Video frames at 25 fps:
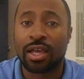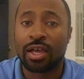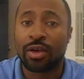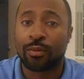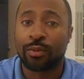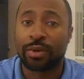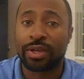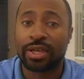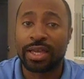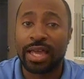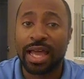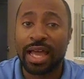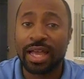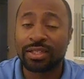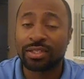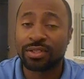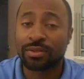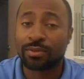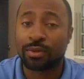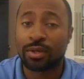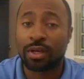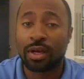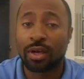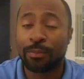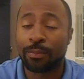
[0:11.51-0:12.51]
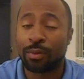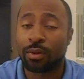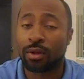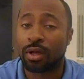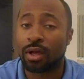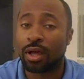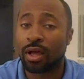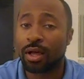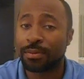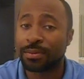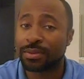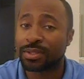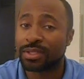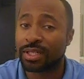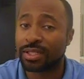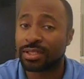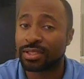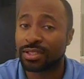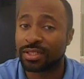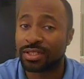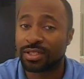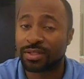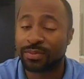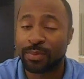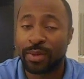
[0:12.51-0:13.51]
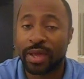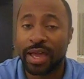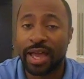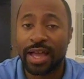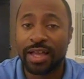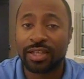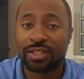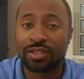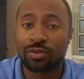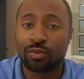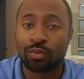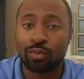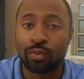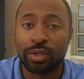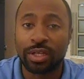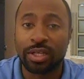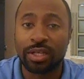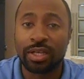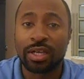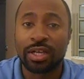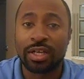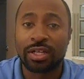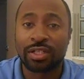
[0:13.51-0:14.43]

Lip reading: We had some couple upsets this past week,